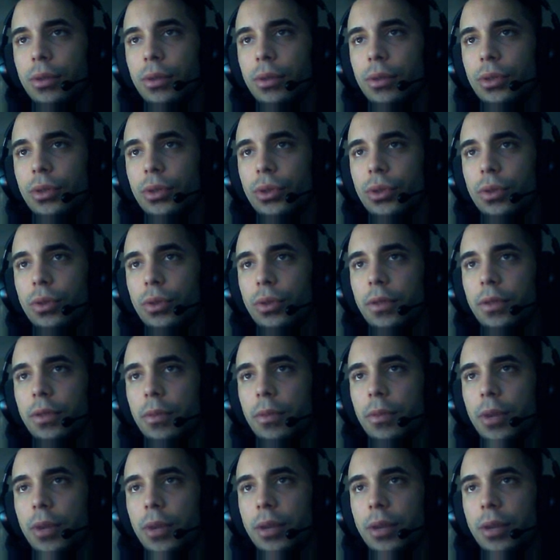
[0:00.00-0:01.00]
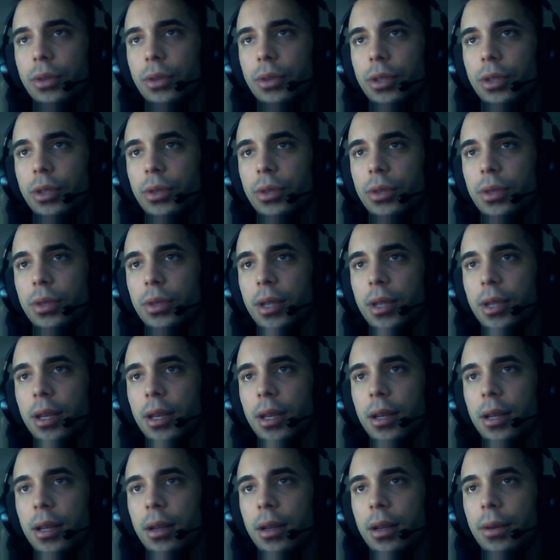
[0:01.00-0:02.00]
sure if the breaker structure was
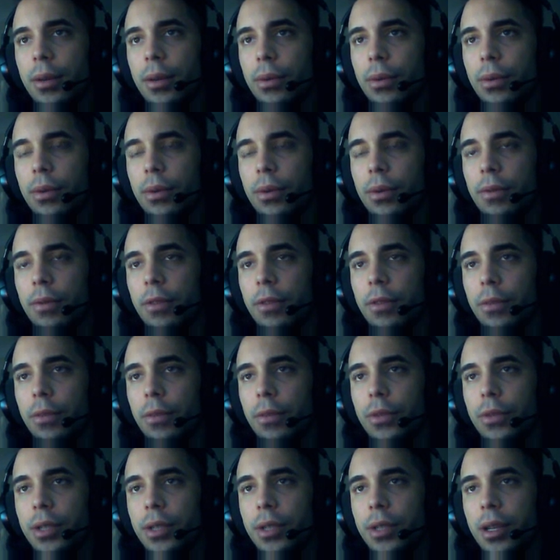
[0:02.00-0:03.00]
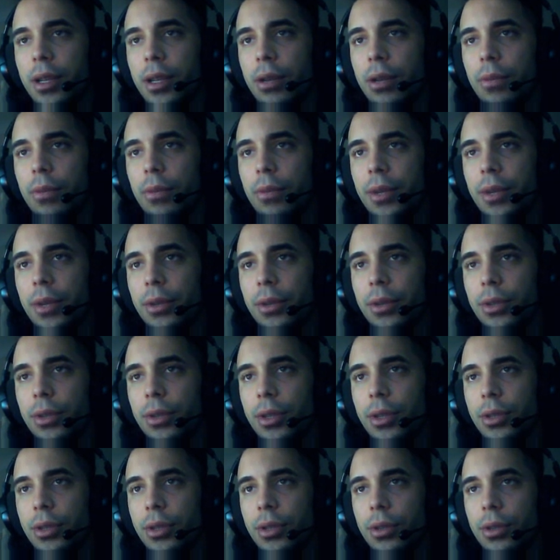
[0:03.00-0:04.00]
here, flip was here, or breaker
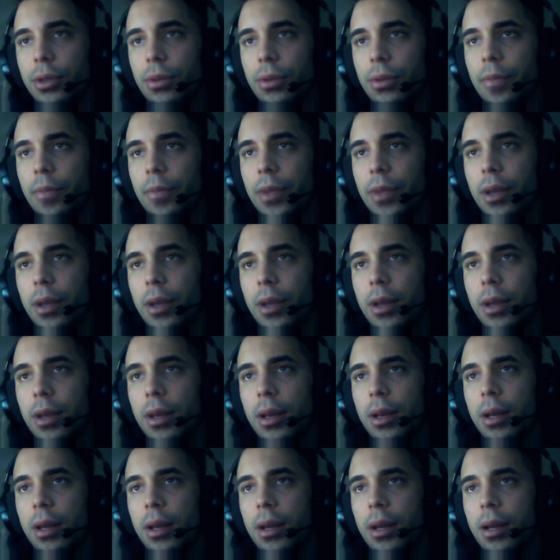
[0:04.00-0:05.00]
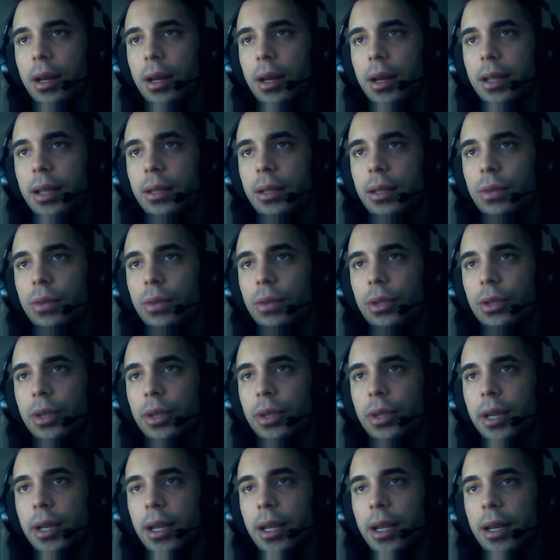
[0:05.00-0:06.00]
structure. So I entered one
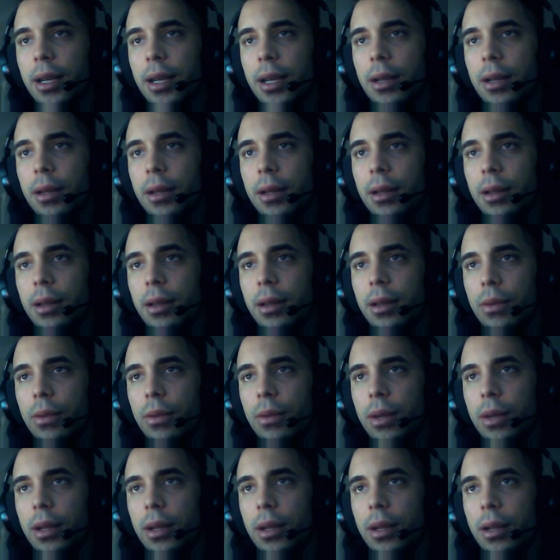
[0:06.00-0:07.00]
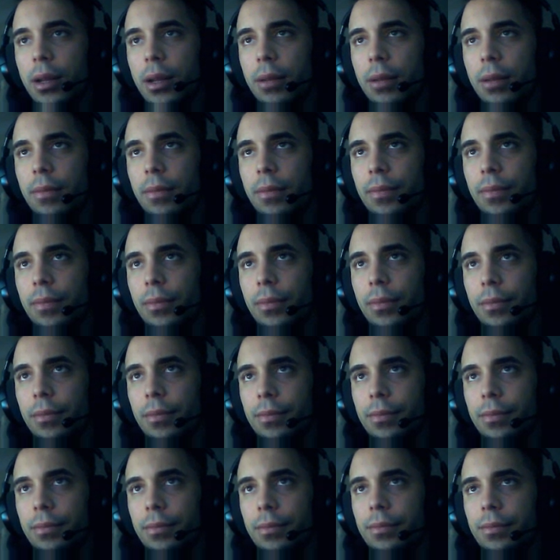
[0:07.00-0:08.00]
trade here, yeah,
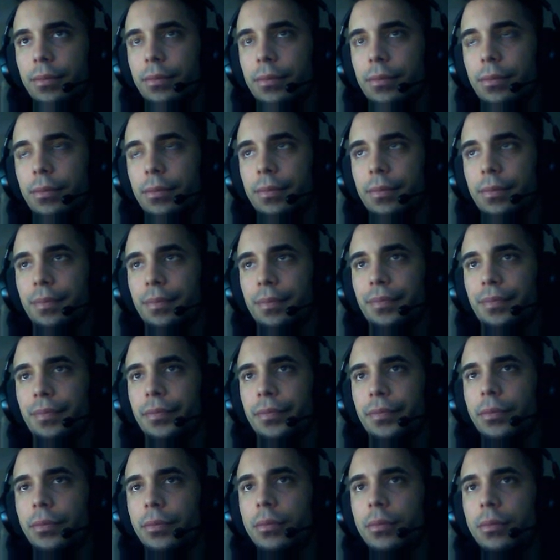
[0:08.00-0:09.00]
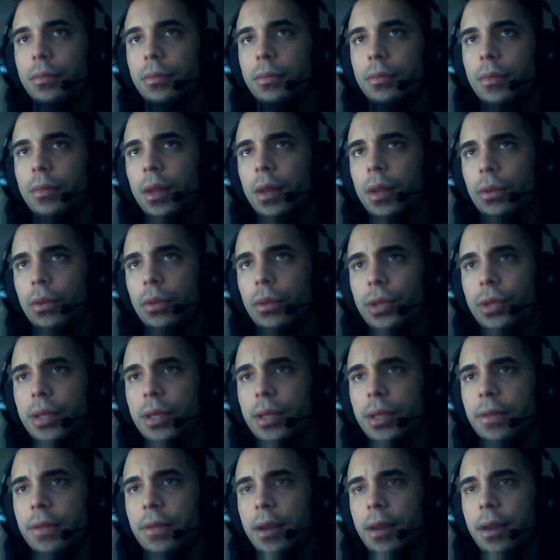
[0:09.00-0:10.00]
which is
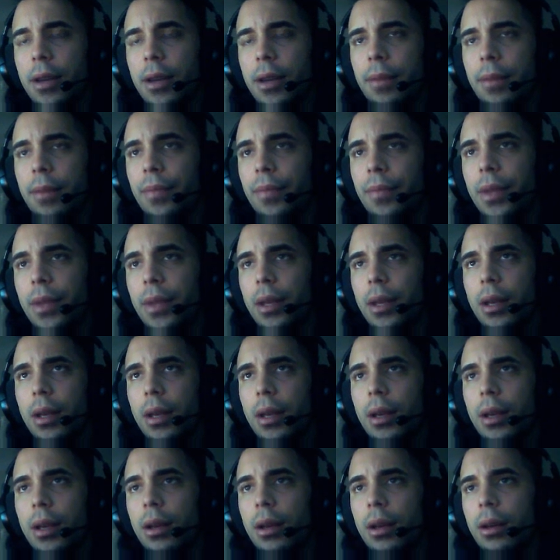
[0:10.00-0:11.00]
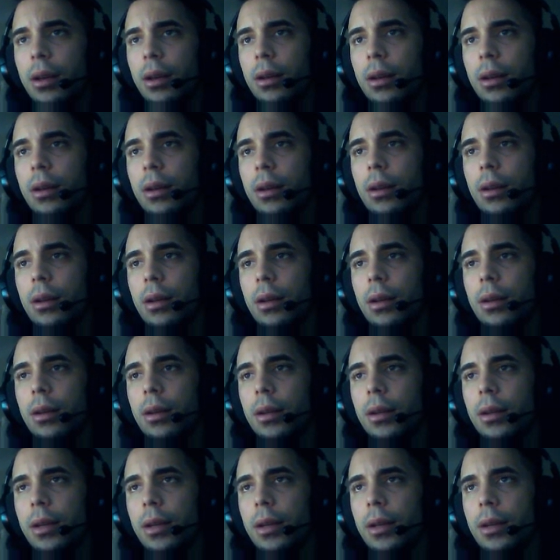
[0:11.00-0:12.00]
fine.
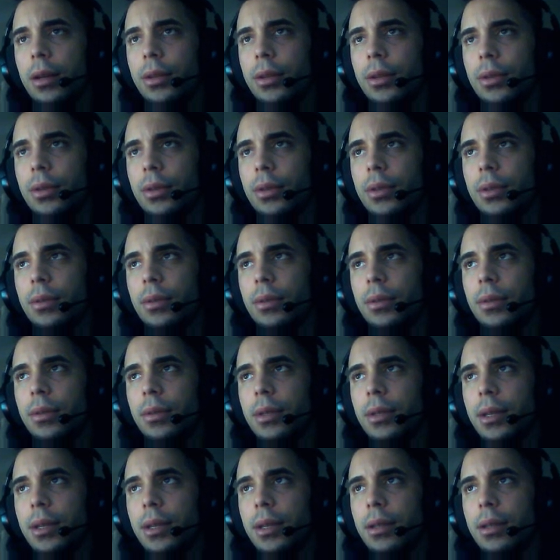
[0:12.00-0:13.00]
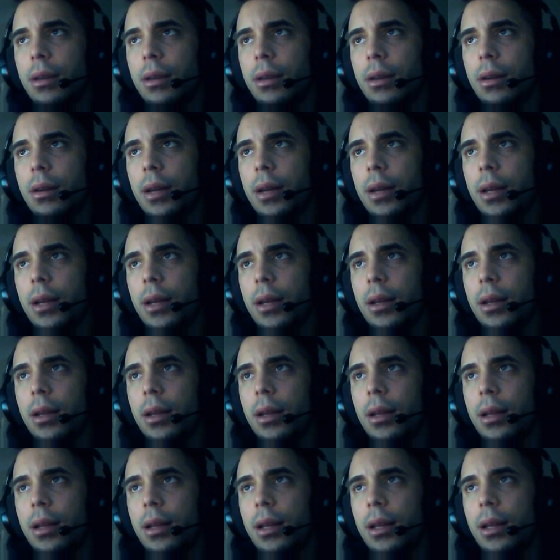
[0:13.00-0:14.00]
Yeah, so 6 here,
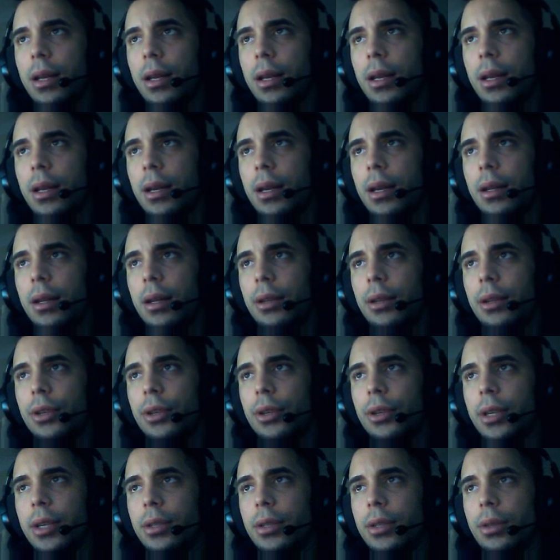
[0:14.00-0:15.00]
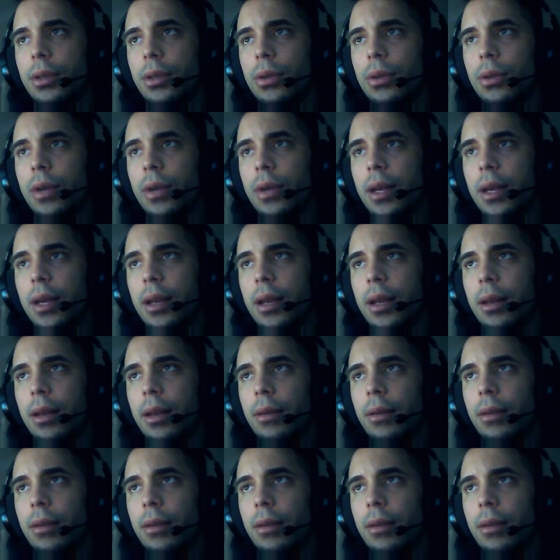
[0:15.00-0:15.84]
and try to go again.